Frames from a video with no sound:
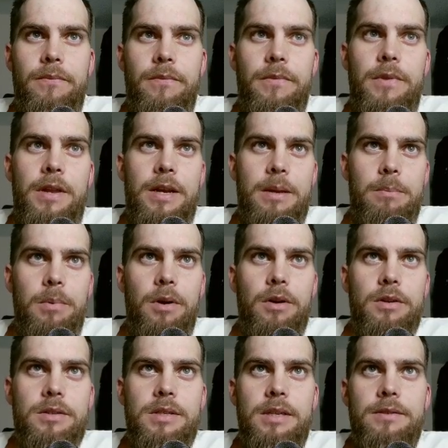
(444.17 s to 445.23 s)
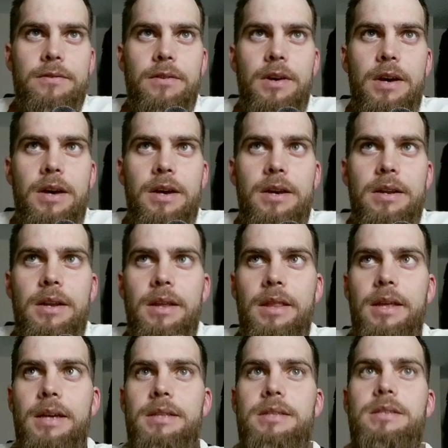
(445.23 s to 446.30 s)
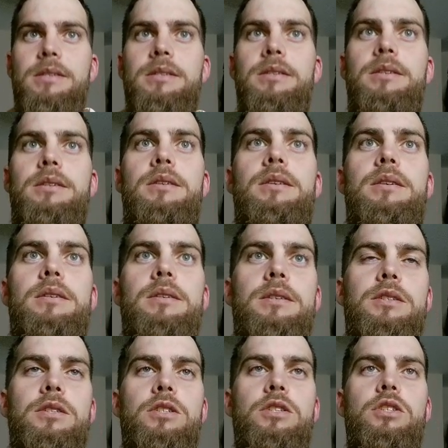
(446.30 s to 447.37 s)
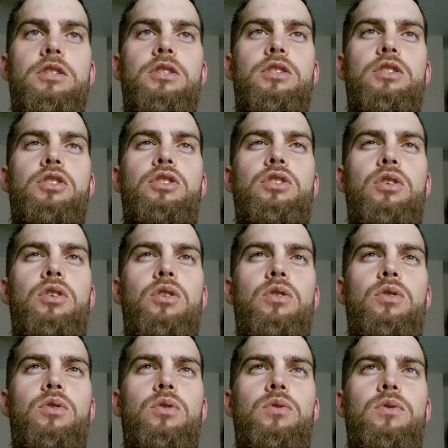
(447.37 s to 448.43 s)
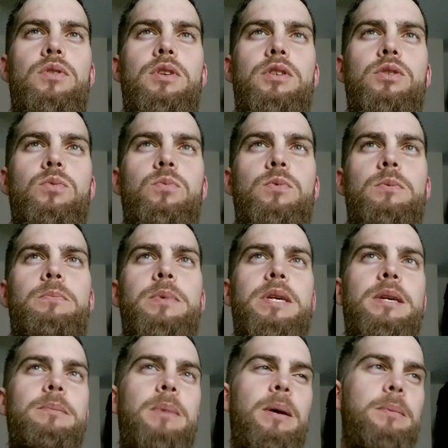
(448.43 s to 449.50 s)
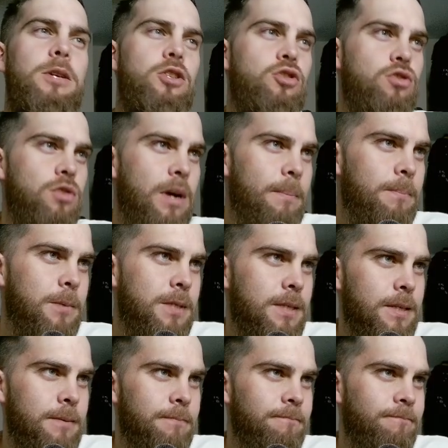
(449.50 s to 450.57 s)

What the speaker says: Then he blocks. That's fine. And that's... So this would be maybe trapped